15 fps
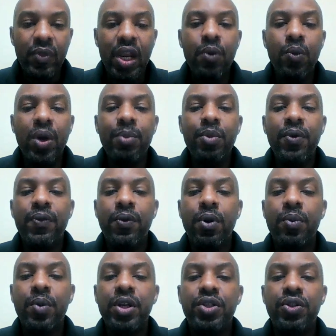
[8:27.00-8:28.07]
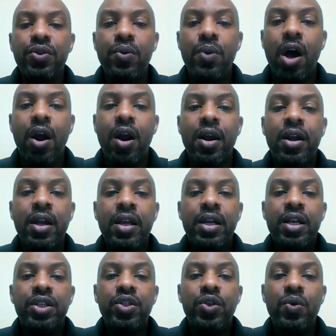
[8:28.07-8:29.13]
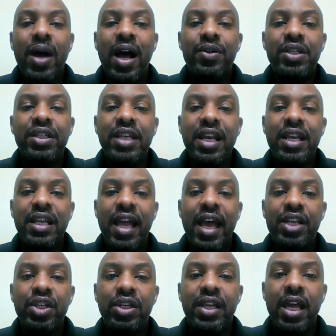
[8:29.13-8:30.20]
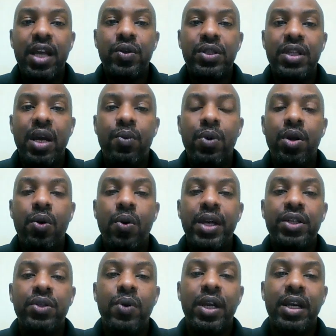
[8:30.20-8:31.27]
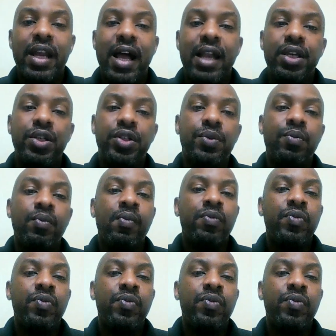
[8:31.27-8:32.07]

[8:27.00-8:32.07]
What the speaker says: I want to move forward to our 2 outstanding educators that we're going to acknowledge.